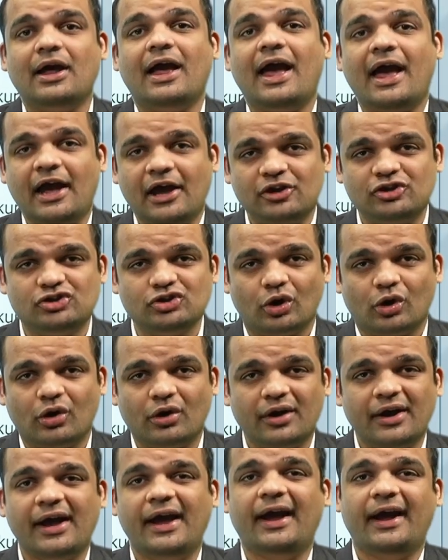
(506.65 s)

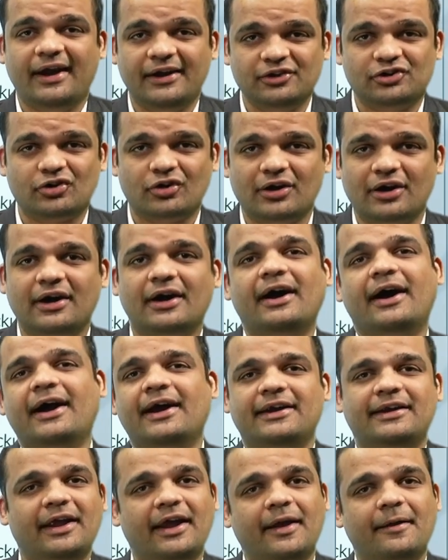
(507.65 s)
Azure Entra
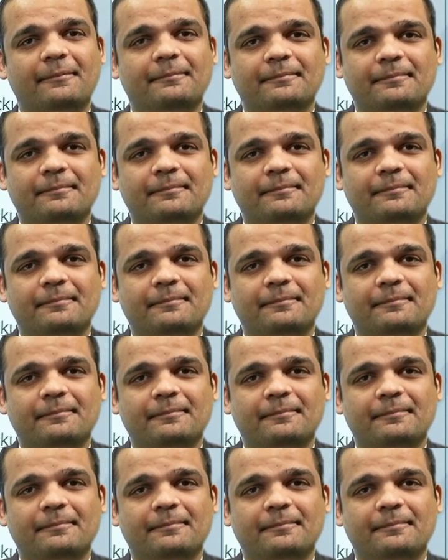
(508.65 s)
ID.